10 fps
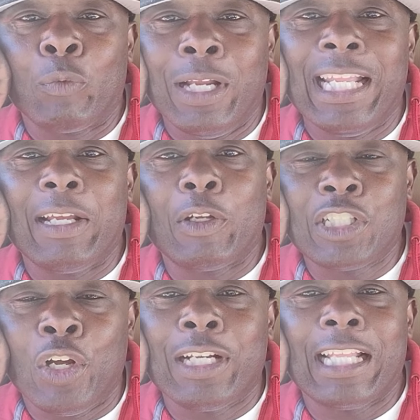really
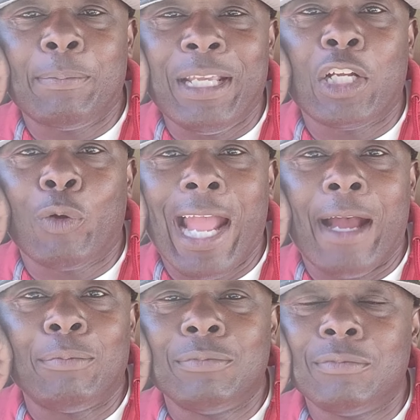turned out to be crap.
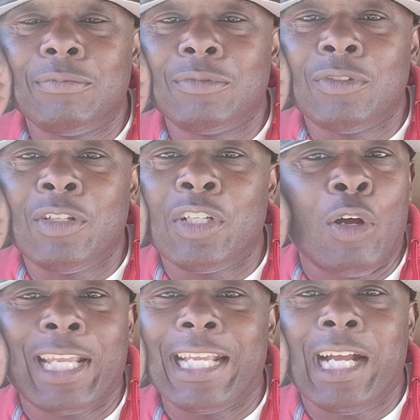
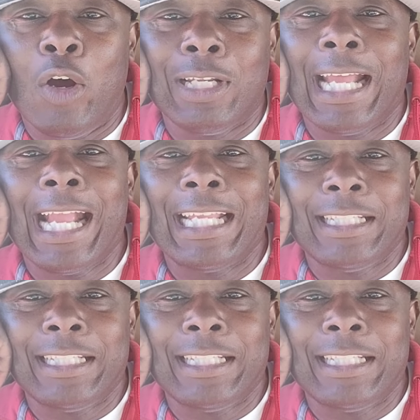Don't get caught like I